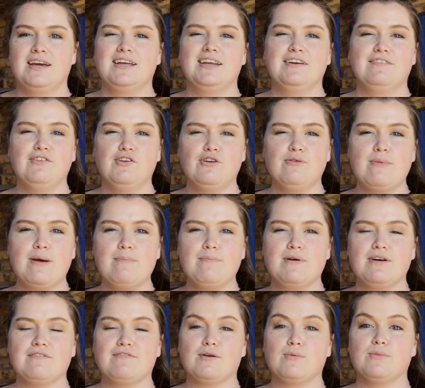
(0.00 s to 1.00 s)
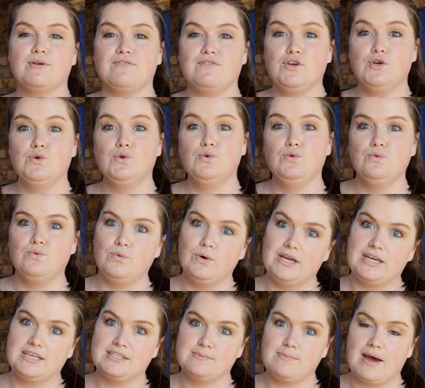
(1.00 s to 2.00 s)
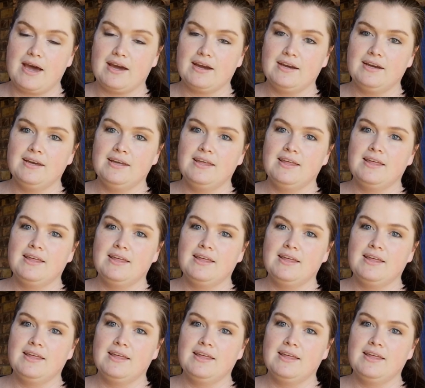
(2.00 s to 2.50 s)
If you remember from a few weeks back,